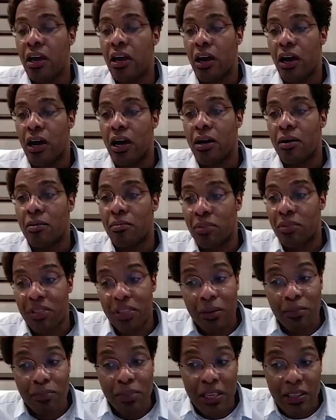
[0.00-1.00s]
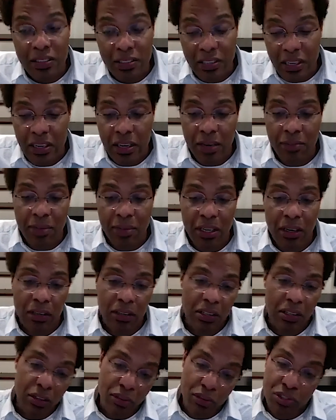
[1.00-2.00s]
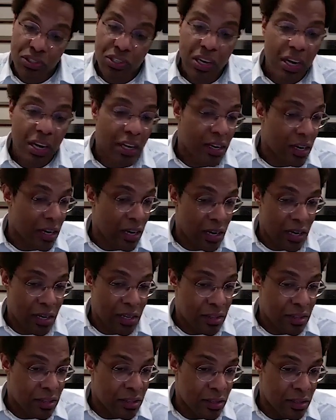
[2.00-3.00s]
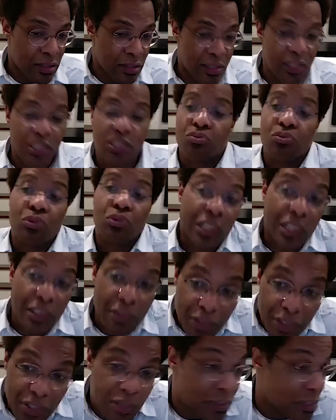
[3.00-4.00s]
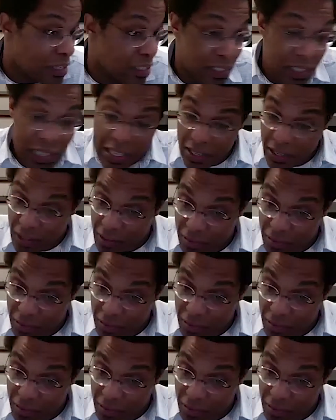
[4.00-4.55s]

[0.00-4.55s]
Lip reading: But that being said, on the other side, this relief is needed,